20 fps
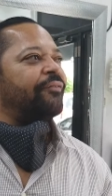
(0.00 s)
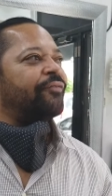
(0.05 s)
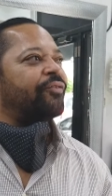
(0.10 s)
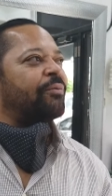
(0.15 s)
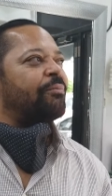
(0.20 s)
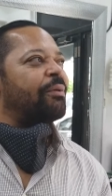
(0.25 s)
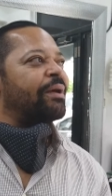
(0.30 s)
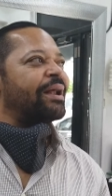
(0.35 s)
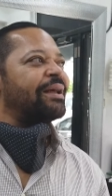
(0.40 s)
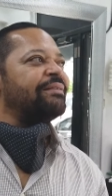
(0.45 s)

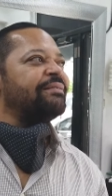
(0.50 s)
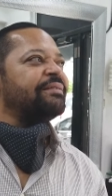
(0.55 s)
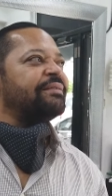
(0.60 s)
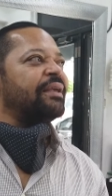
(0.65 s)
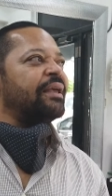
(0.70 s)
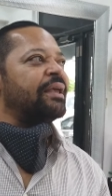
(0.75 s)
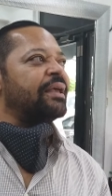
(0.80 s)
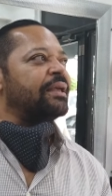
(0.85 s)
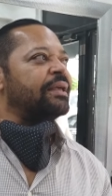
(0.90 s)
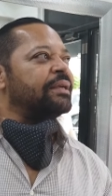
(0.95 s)
From what I'm
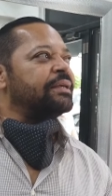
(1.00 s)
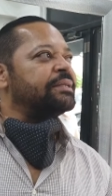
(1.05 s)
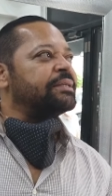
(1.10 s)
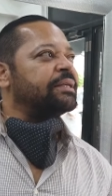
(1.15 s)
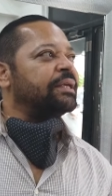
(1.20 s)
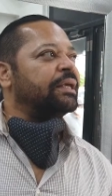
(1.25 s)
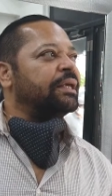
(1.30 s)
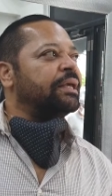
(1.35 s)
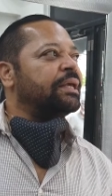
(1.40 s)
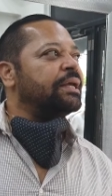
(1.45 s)
saying
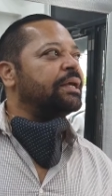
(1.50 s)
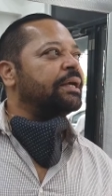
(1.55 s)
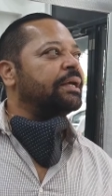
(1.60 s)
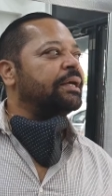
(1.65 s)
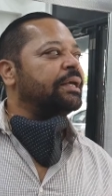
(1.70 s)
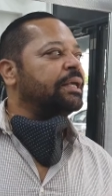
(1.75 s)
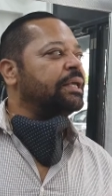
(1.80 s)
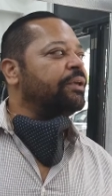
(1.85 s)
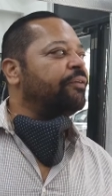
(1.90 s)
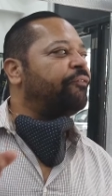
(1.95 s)
is,
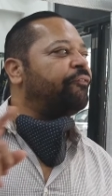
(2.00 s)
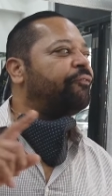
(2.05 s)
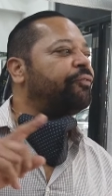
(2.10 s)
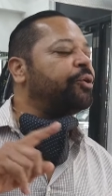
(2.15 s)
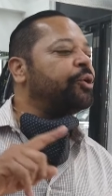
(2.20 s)
if